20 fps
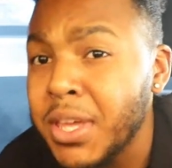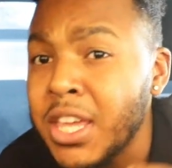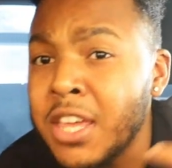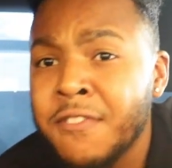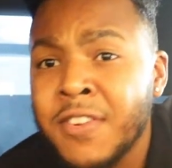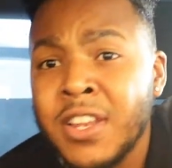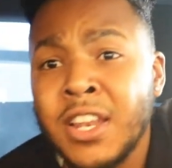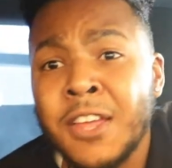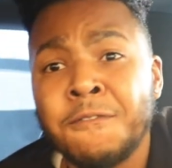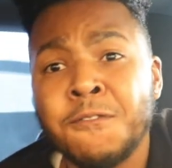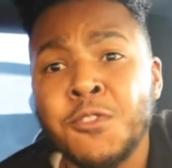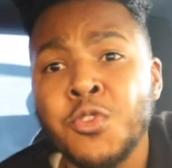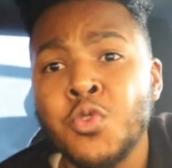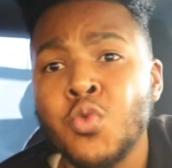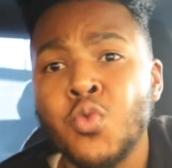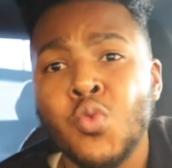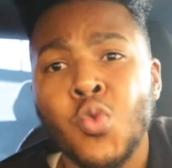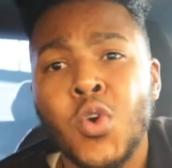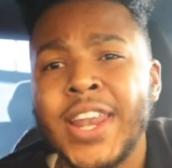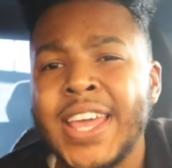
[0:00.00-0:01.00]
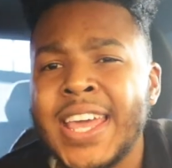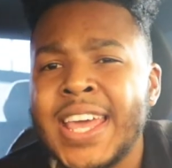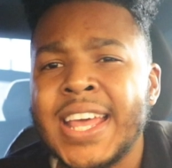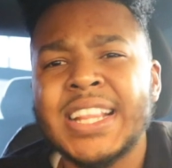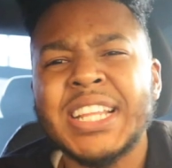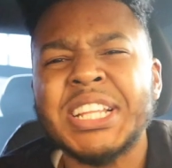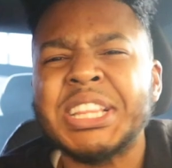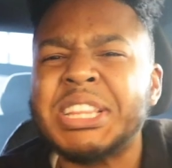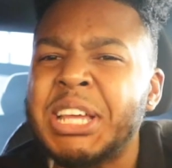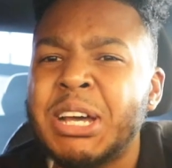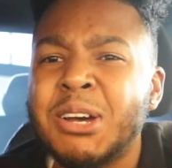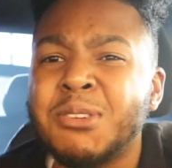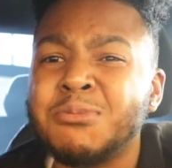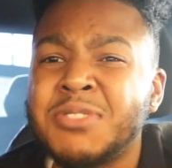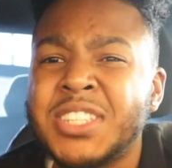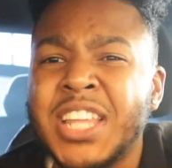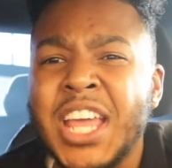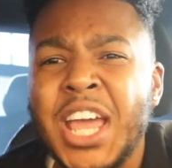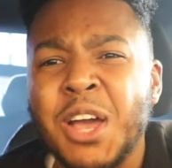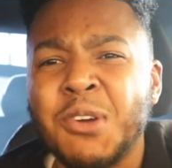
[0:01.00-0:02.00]
Even if you want to hit the
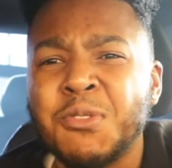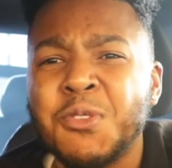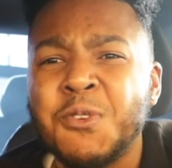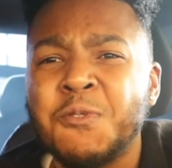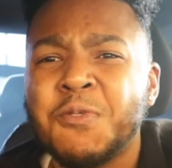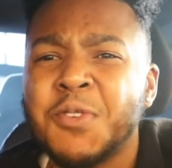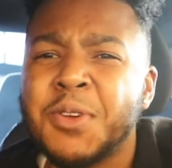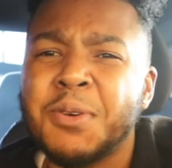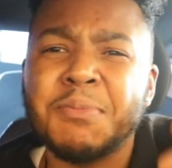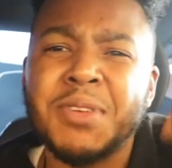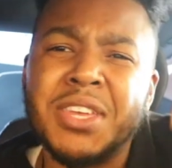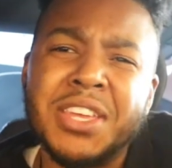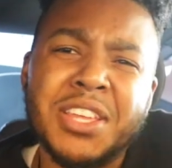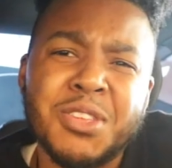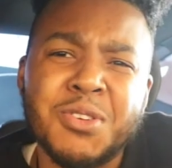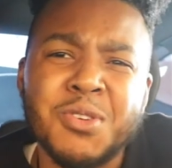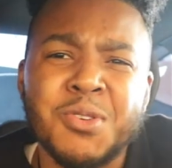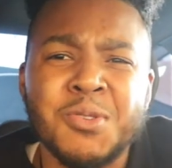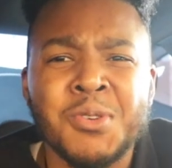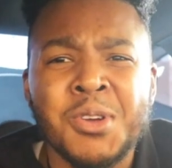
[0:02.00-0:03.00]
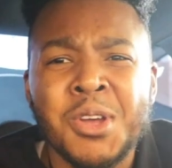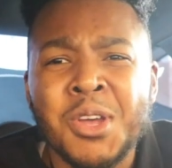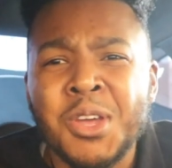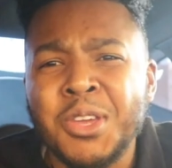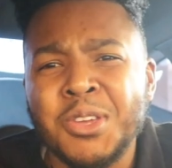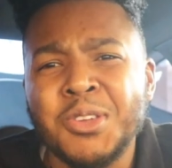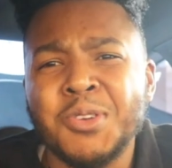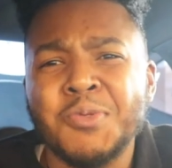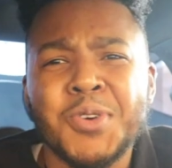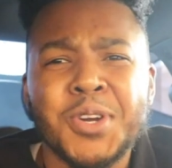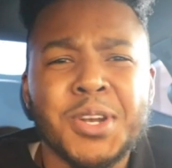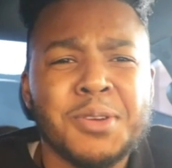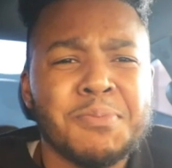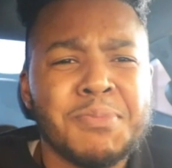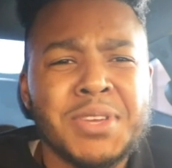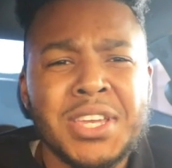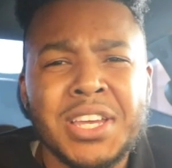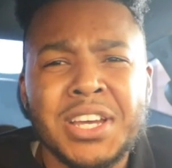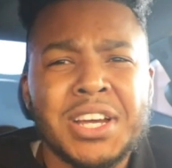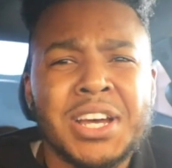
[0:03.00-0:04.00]
thumbs down, you feel me, and you you want to
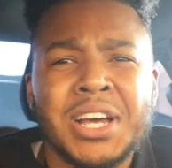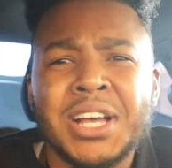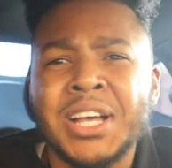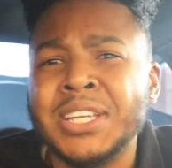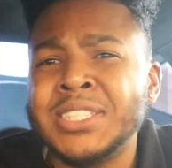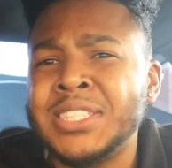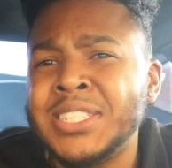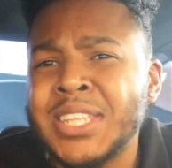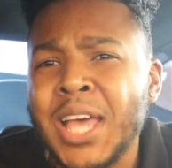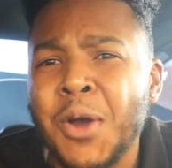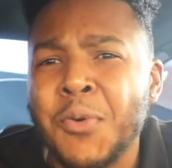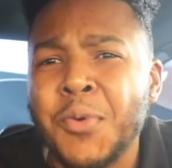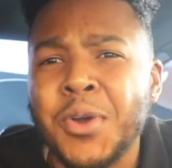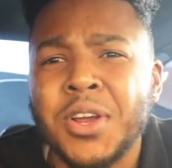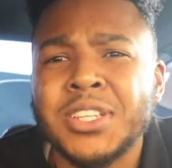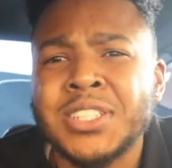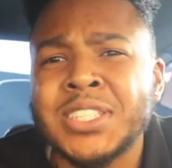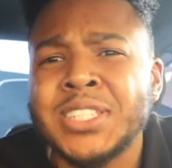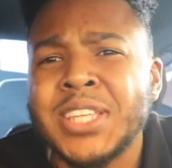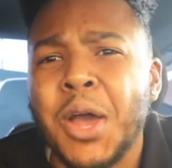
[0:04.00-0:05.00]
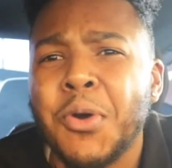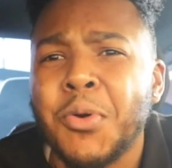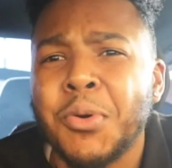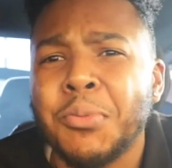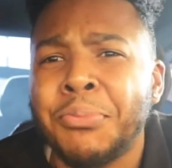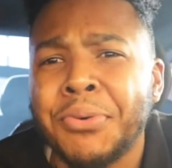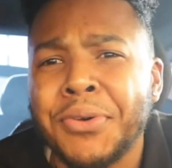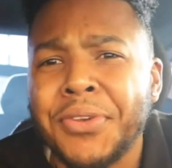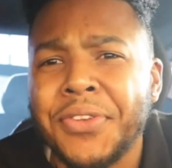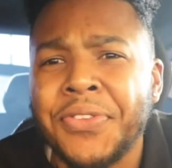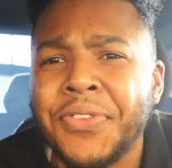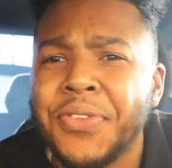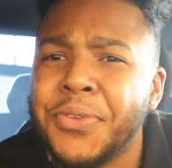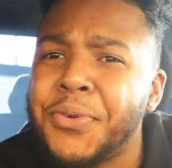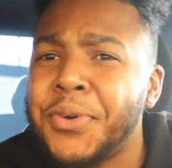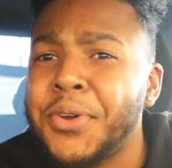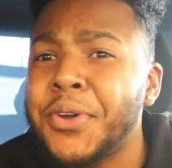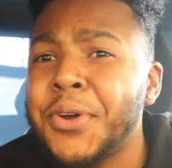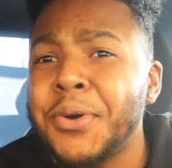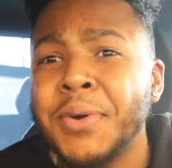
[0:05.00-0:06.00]
be a, uh, sour sour puss, you
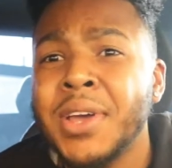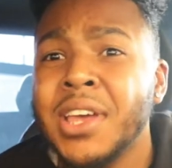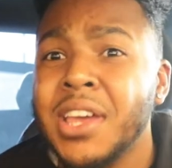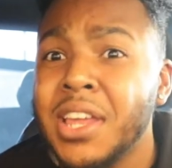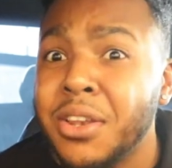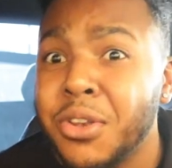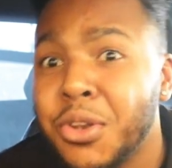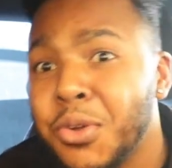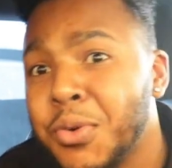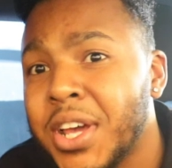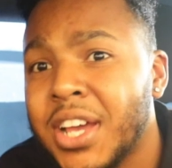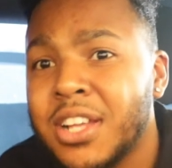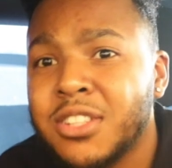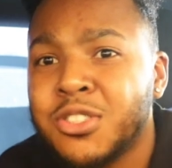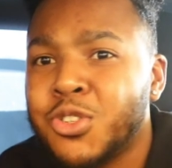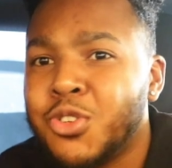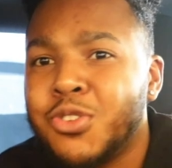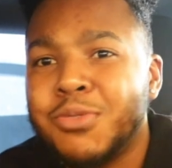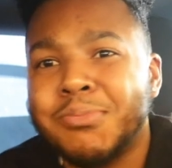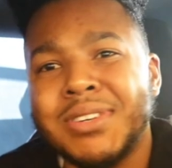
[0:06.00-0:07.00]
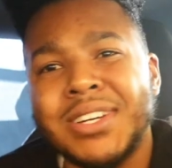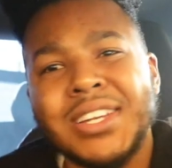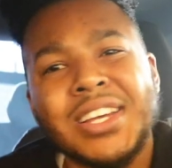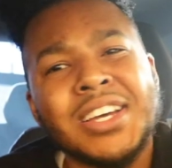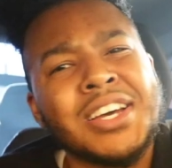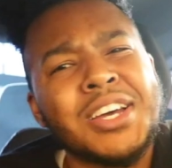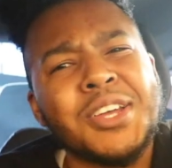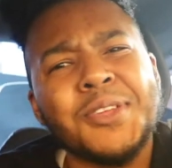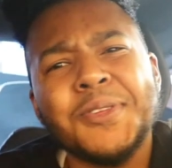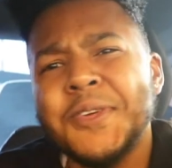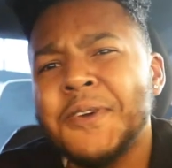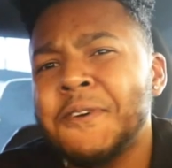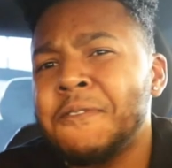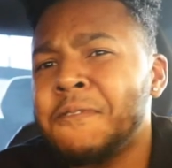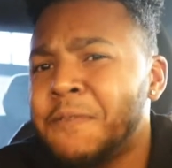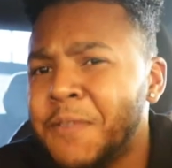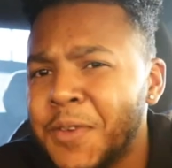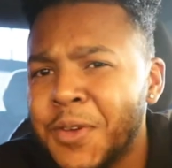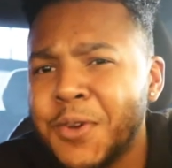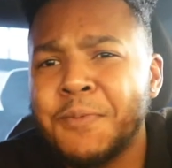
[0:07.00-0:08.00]
could go ahead and do that too. But uh, you yeah,
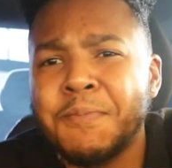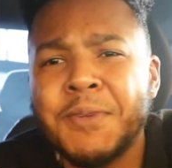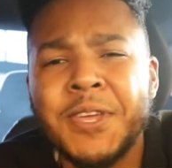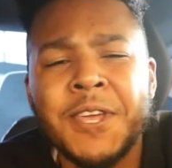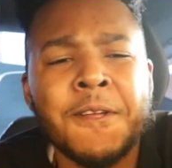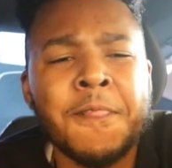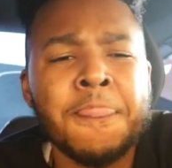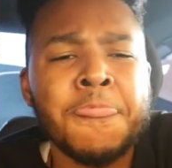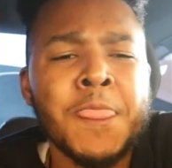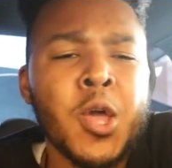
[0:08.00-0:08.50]
feel me?